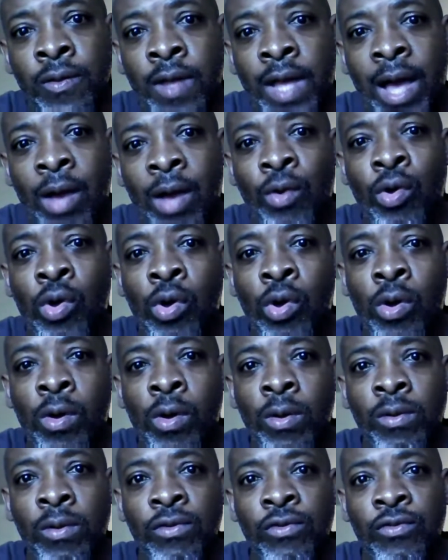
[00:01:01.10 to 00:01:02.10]

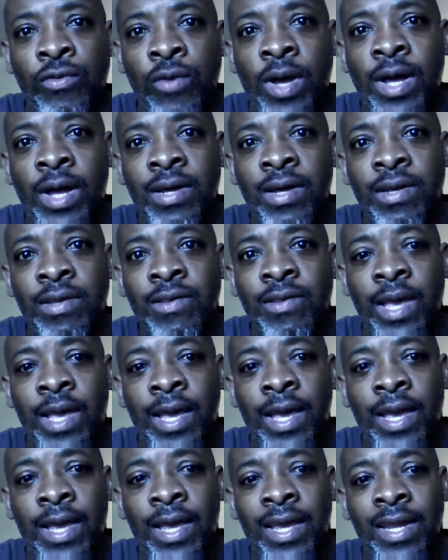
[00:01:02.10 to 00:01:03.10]
alcohol, drugs,
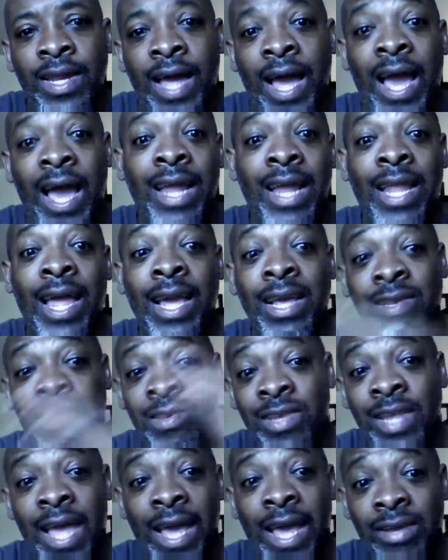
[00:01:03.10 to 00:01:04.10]
and I like
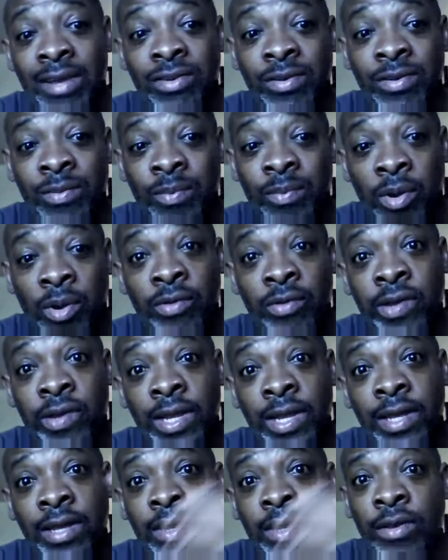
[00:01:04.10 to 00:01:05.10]
snacks
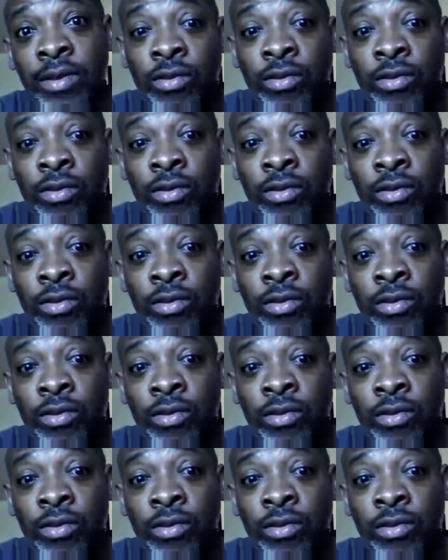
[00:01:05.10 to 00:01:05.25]
personally.